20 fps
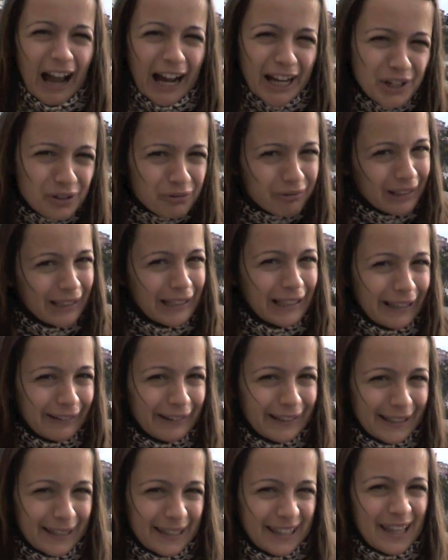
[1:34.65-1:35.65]
I don't really
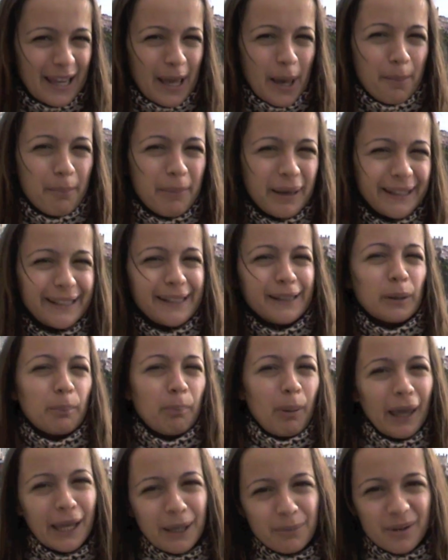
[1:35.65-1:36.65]
like making the
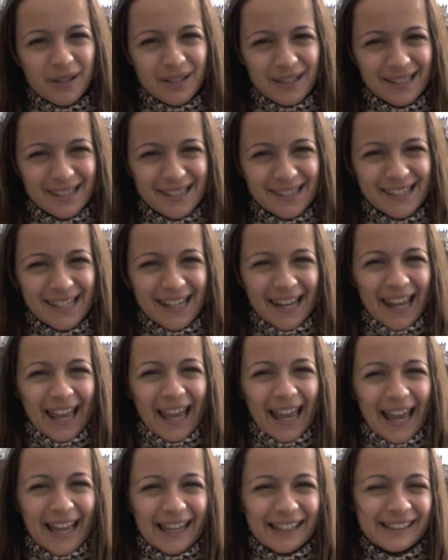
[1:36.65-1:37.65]
payments,
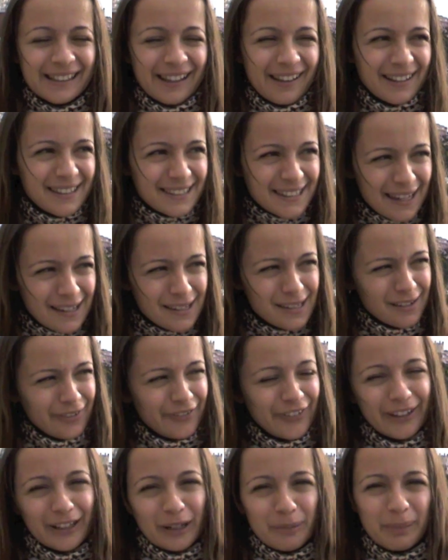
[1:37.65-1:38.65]
and I tend to
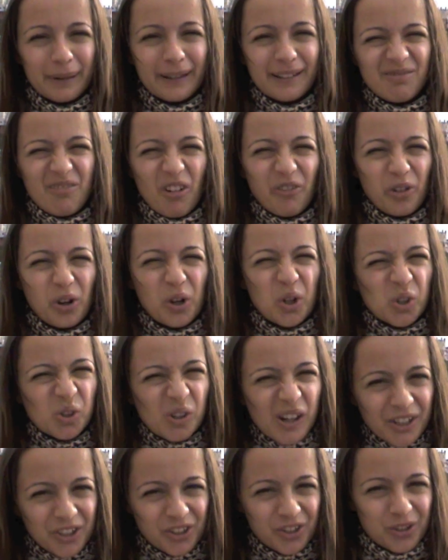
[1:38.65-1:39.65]
feel a bit of a
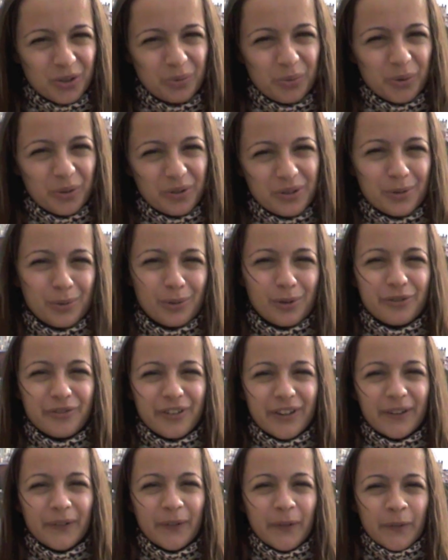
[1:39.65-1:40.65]
grudge towards all
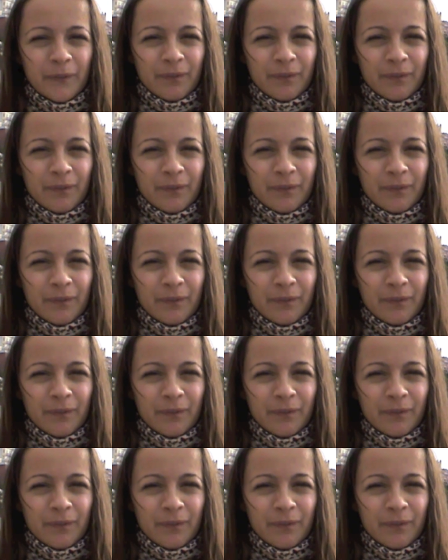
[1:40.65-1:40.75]
of it.